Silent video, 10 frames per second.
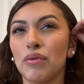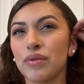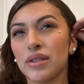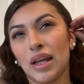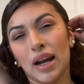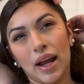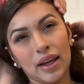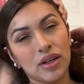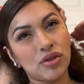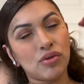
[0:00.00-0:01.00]
that I
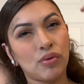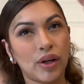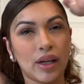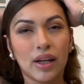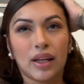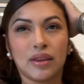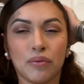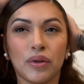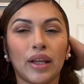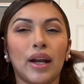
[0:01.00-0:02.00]
enjoyed, like the
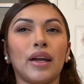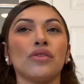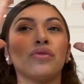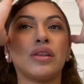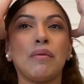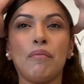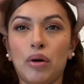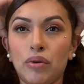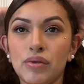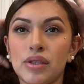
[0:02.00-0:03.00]
one that I enjoyed the
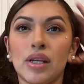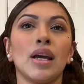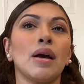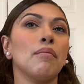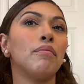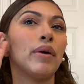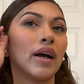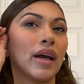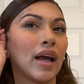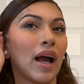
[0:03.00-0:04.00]
most,
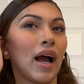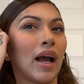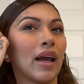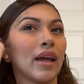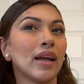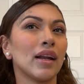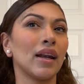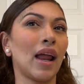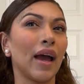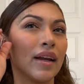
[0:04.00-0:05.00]
but I
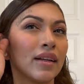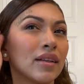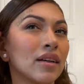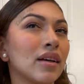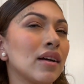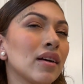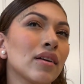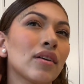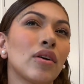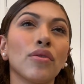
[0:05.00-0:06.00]
liked
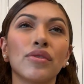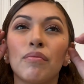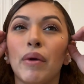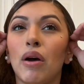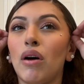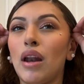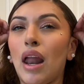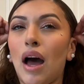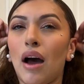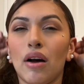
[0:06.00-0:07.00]
Cozumel a
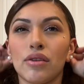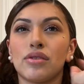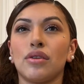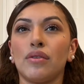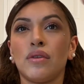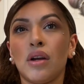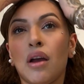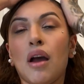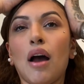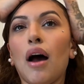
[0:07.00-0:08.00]
lot also.
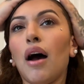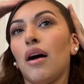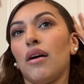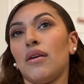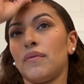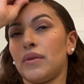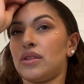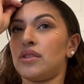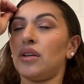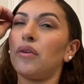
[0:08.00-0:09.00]

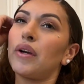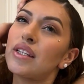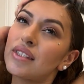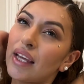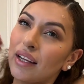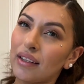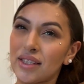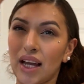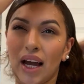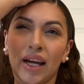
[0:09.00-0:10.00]
So it's like
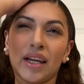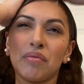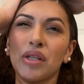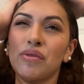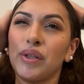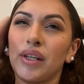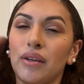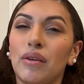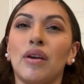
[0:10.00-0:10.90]
tied between